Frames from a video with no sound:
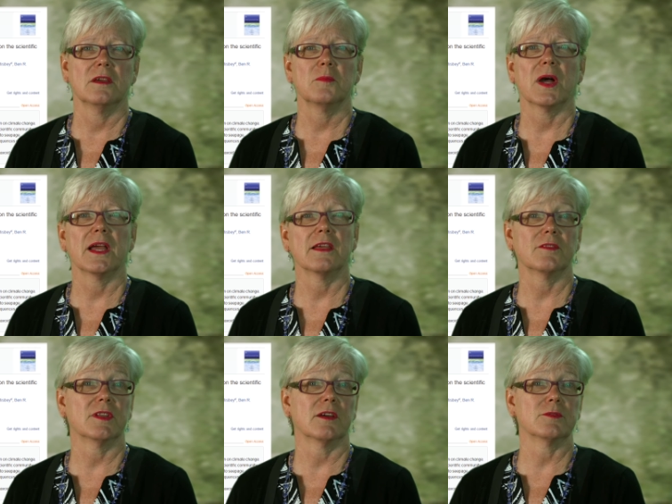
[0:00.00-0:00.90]
by
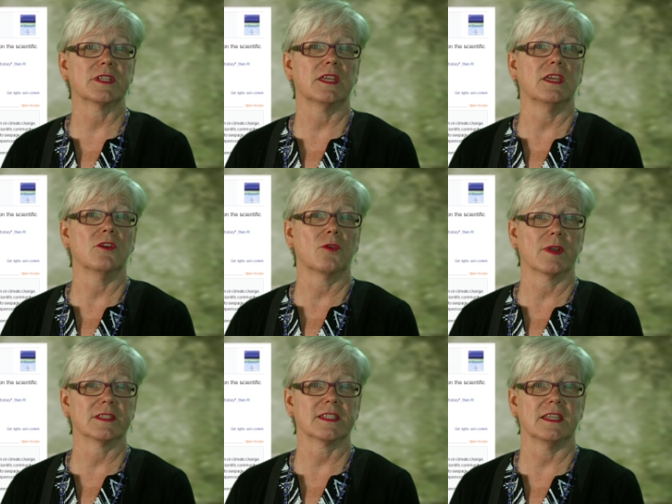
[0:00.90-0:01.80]
Lewandowsky,
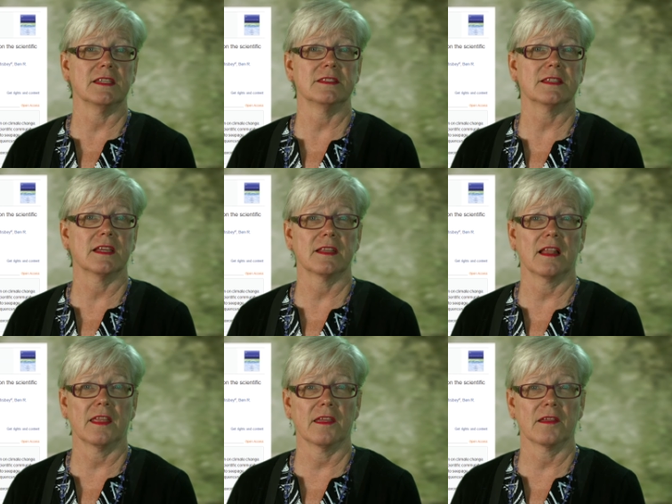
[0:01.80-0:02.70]
Oreskes, et
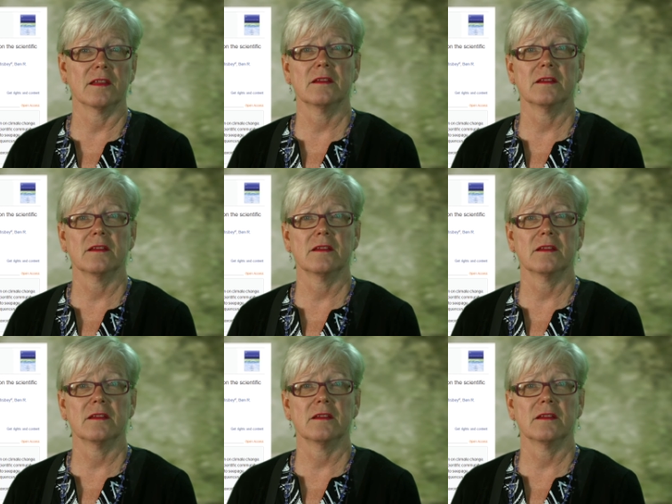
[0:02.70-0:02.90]
alia,